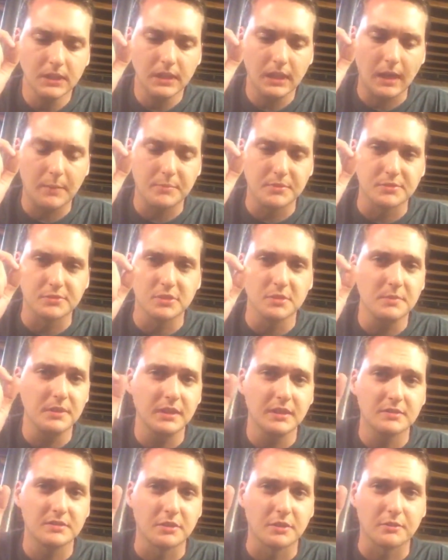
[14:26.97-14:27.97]
I'm assuming
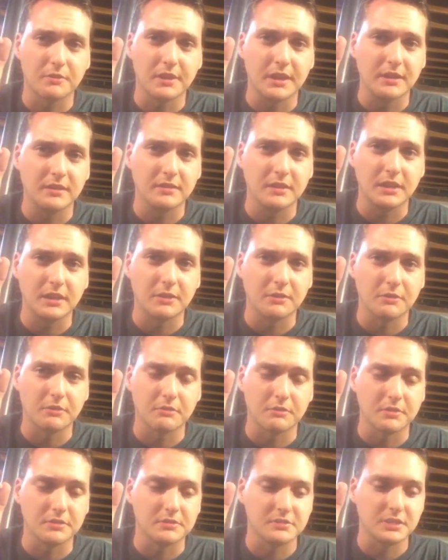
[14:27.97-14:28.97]
it's a 318 or
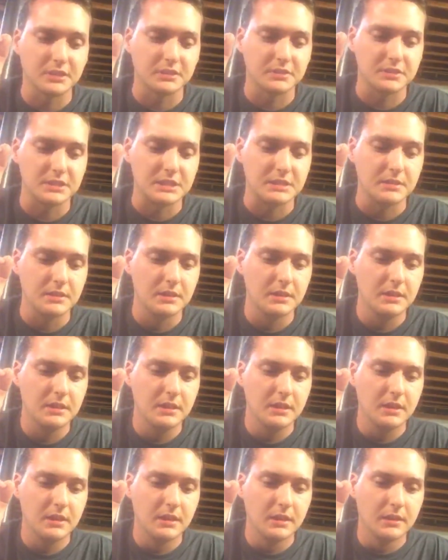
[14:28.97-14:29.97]
360.
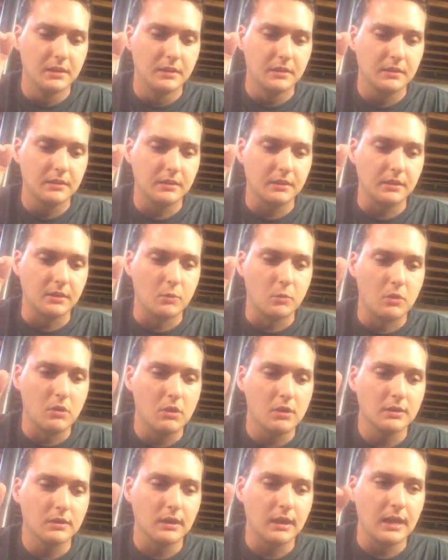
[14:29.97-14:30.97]
Go
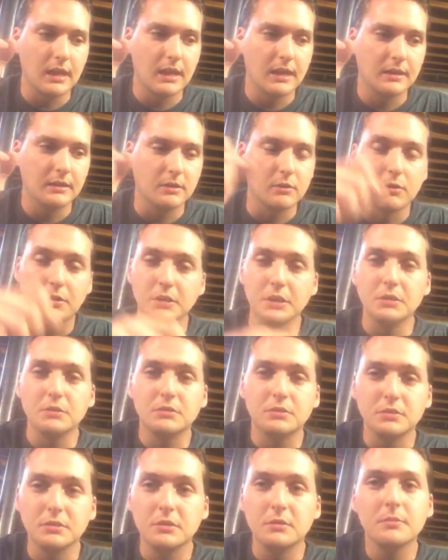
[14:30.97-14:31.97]
online, go on
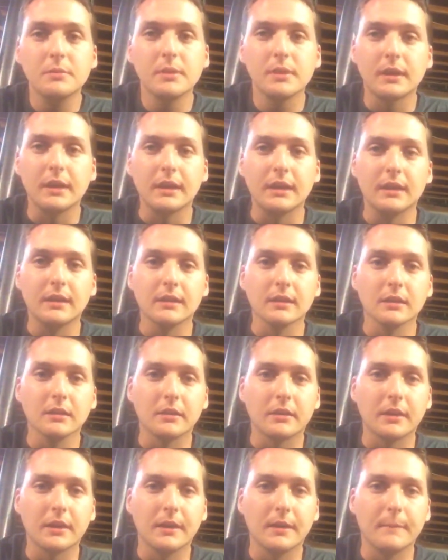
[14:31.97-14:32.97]
YouTube, and
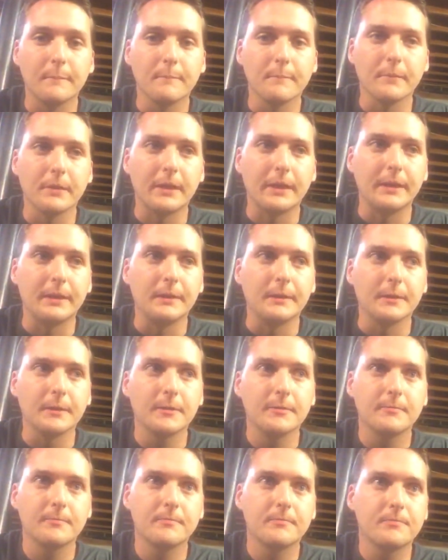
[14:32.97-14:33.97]
look up like
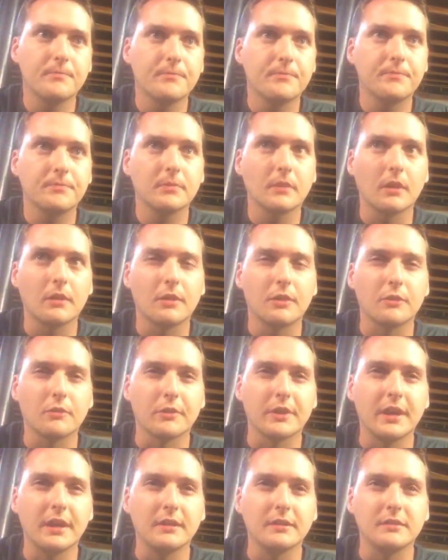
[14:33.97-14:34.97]

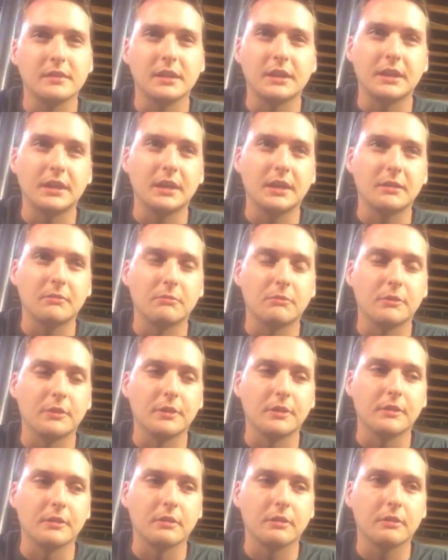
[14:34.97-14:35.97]
318
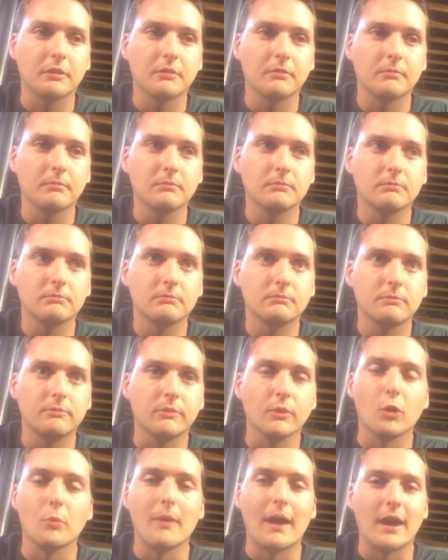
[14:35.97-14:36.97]
with
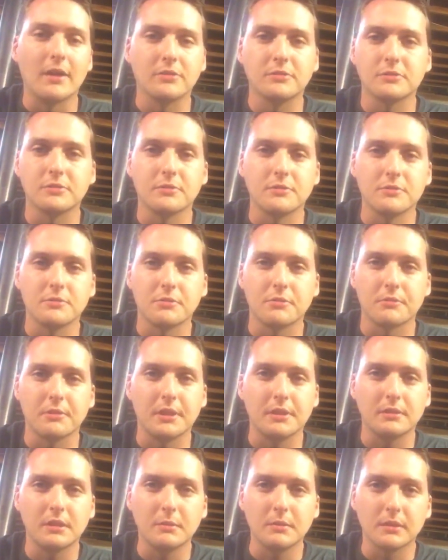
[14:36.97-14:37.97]
Flowmasters or
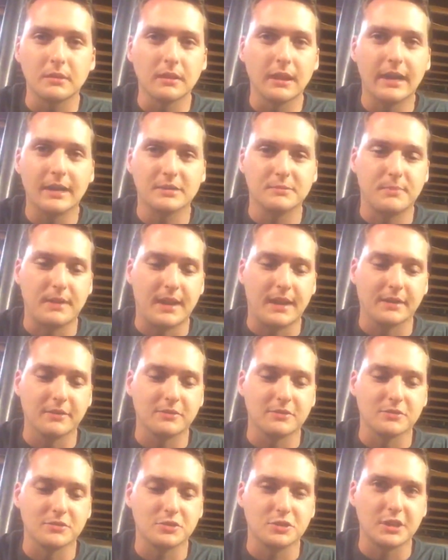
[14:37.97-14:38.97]
318 with glass packs.
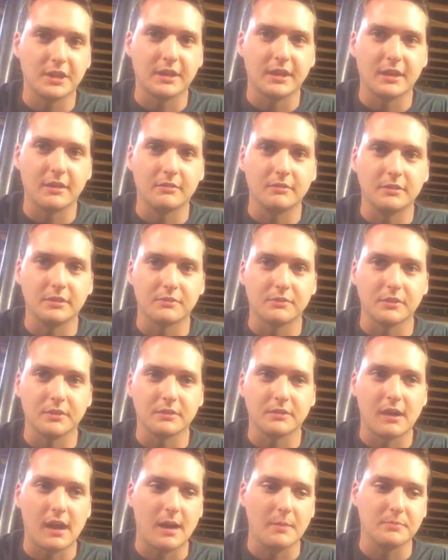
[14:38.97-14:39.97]
Just check out different
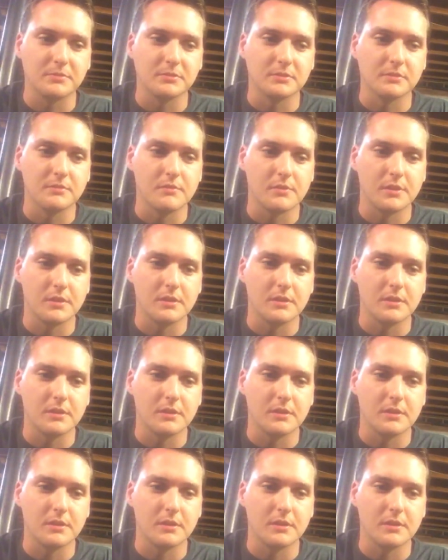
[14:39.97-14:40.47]
types of